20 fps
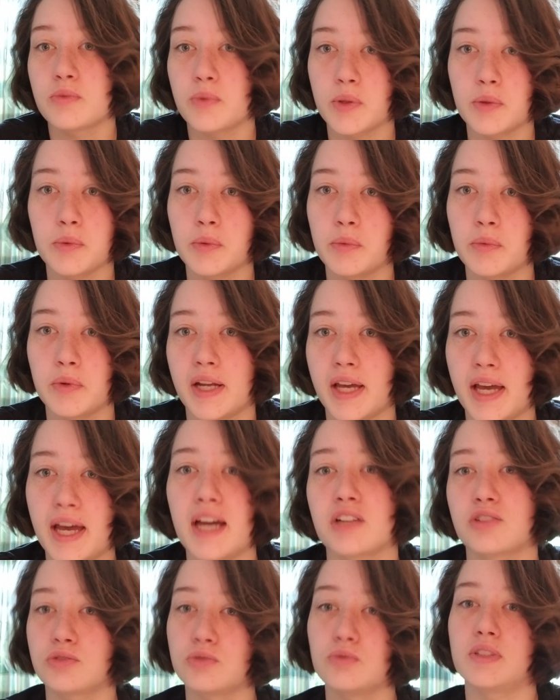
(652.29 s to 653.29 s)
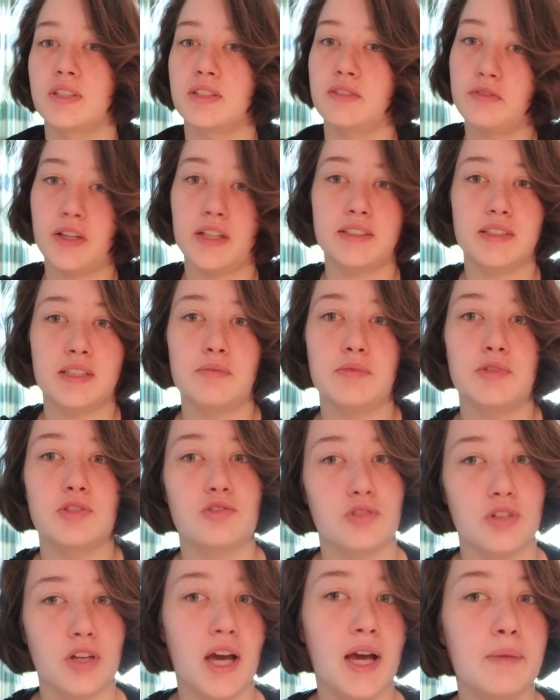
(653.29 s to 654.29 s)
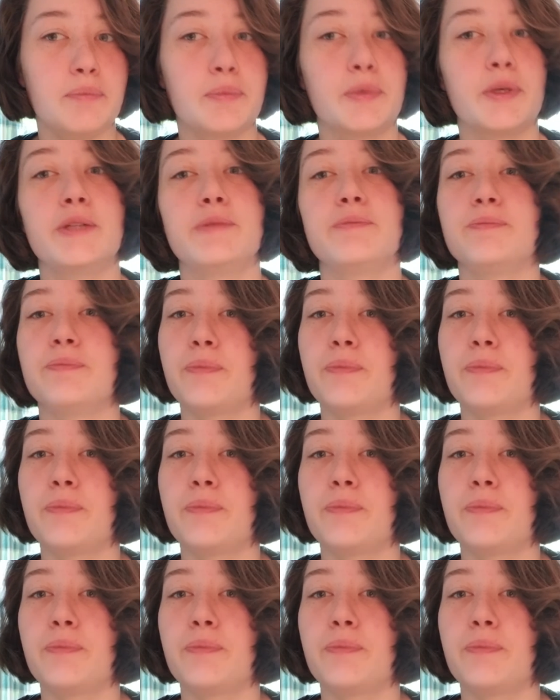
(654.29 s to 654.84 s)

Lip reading: whether we want to actually fight demons or not, but